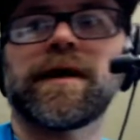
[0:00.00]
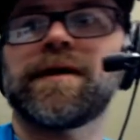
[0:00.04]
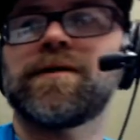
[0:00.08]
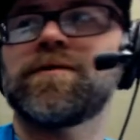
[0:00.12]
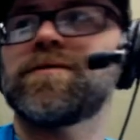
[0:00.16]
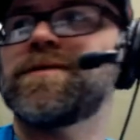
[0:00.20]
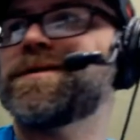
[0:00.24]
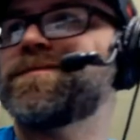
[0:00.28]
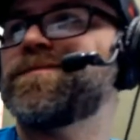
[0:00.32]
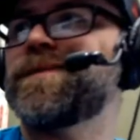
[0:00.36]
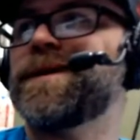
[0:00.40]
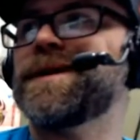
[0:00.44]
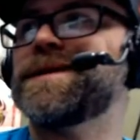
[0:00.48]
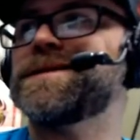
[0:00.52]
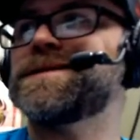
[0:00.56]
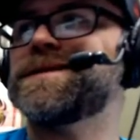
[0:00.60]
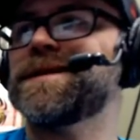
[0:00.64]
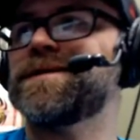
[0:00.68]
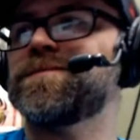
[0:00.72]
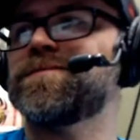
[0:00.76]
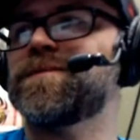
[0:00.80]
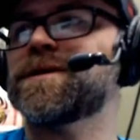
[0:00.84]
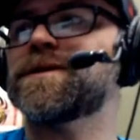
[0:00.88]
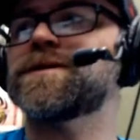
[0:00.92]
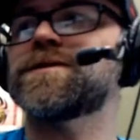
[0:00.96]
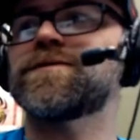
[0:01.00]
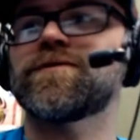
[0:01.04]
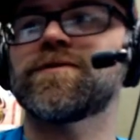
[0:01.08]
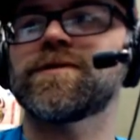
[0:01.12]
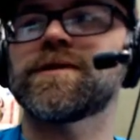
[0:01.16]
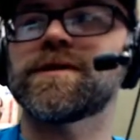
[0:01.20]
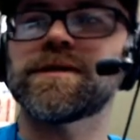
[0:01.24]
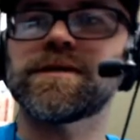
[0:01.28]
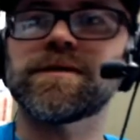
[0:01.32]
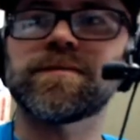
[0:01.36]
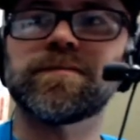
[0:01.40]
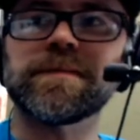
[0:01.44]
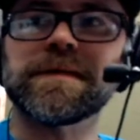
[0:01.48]
paid $10 for this
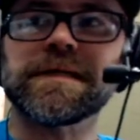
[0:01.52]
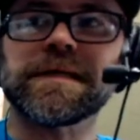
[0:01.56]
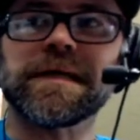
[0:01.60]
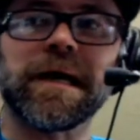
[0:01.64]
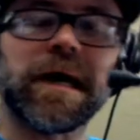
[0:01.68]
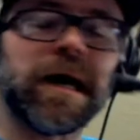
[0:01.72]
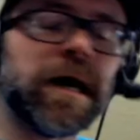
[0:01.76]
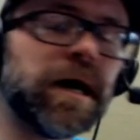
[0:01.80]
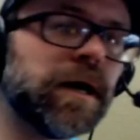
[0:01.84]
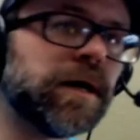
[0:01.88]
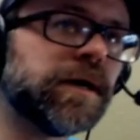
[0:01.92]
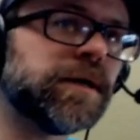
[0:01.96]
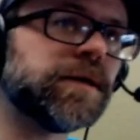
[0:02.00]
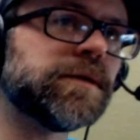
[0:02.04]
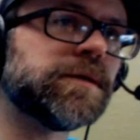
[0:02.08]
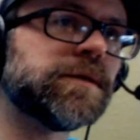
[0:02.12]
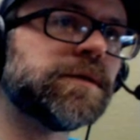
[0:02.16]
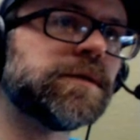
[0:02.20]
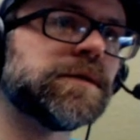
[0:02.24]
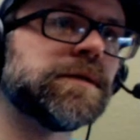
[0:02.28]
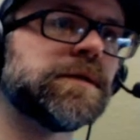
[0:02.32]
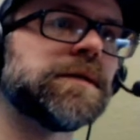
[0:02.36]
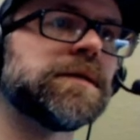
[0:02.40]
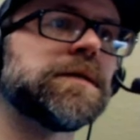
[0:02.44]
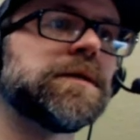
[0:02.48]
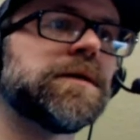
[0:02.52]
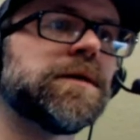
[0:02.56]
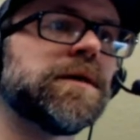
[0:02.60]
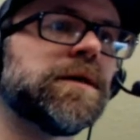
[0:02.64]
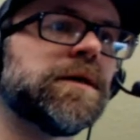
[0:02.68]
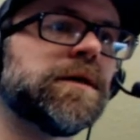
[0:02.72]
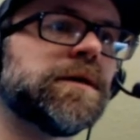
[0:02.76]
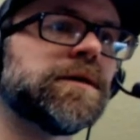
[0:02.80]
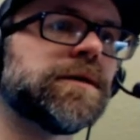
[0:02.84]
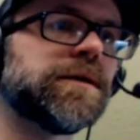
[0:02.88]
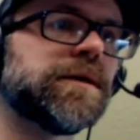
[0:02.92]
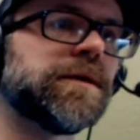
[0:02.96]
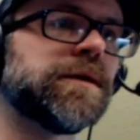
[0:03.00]
because
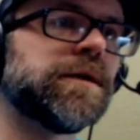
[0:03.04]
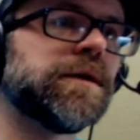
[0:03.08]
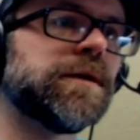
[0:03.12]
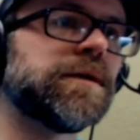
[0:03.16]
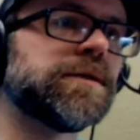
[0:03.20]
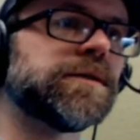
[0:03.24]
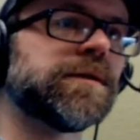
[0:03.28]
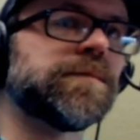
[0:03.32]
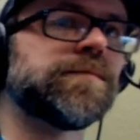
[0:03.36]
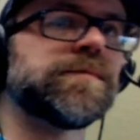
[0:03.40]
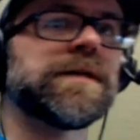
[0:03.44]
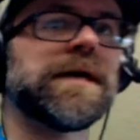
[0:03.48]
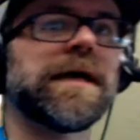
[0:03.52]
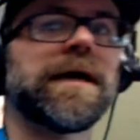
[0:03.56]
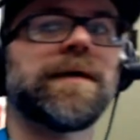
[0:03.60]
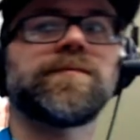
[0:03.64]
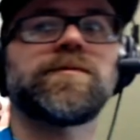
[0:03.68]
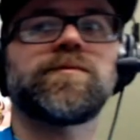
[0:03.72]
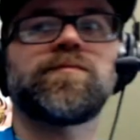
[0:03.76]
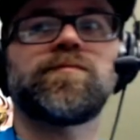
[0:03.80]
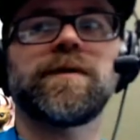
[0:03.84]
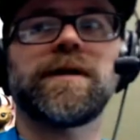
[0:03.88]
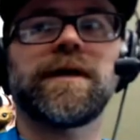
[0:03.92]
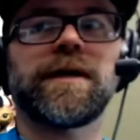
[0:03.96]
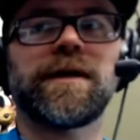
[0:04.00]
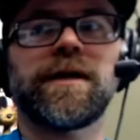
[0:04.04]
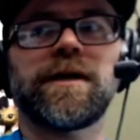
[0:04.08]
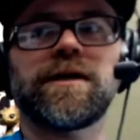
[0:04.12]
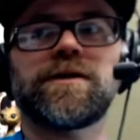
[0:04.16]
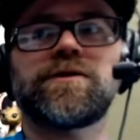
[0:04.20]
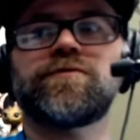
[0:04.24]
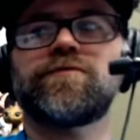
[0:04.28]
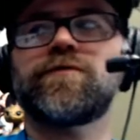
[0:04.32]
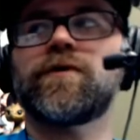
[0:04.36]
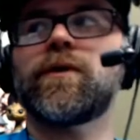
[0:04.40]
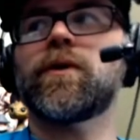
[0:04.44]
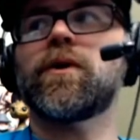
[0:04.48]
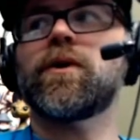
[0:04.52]
sometimes B&H
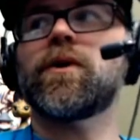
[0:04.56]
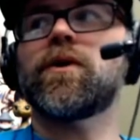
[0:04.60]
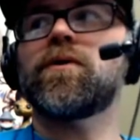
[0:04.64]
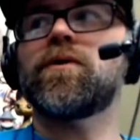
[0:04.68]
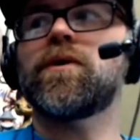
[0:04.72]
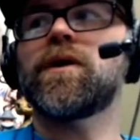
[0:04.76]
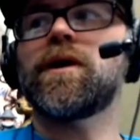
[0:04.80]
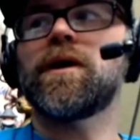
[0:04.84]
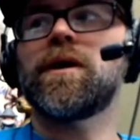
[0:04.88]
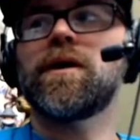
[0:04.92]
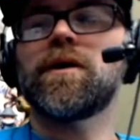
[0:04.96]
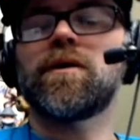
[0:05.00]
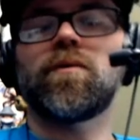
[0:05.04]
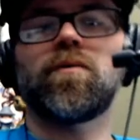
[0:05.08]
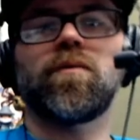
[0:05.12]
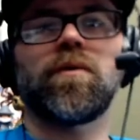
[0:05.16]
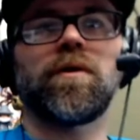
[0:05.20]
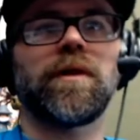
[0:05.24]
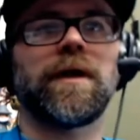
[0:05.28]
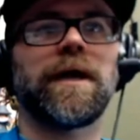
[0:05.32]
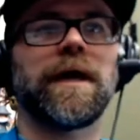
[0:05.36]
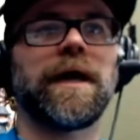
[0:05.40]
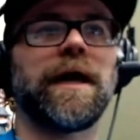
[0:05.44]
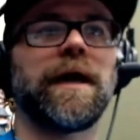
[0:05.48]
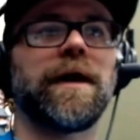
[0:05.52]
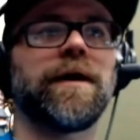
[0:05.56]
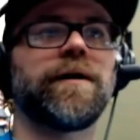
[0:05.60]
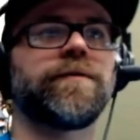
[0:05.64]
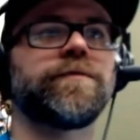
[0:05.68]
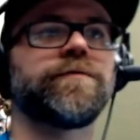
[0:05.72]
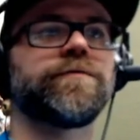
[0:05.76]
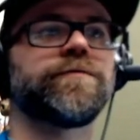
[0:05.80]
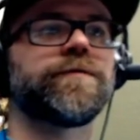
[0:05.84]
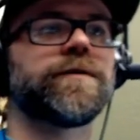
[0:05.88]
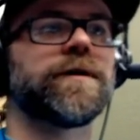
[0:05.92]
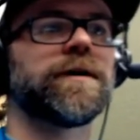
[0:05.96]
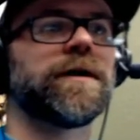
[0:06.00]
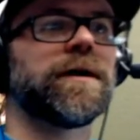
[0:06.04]
Photo will
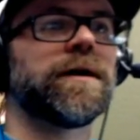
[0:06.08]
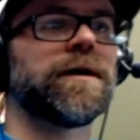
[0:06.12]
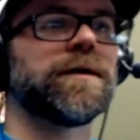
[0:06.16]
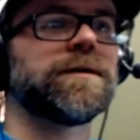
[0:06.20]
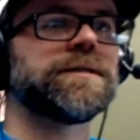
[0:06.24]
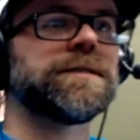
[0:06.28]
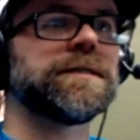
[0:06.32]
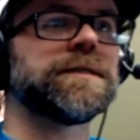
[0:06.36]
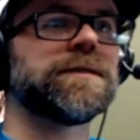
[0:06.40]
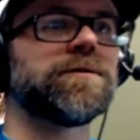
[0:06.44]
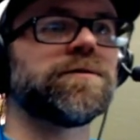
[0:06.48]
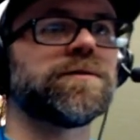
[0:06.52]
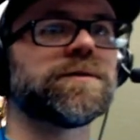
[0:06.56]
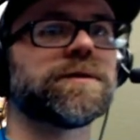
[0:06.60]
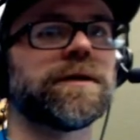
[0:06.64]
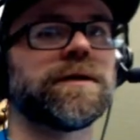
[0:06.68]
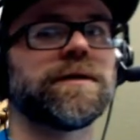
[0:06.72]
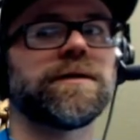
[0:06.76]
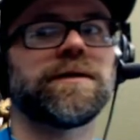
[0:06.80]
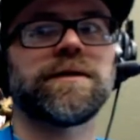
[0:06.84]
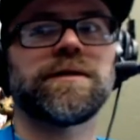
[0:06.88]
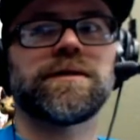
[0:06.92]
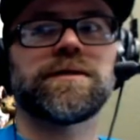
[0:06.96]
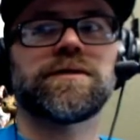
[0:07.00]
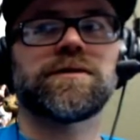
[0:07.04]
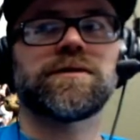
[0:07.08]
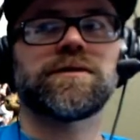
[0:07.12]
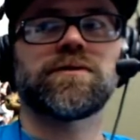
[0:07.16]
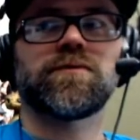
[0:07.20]
have deals on this to where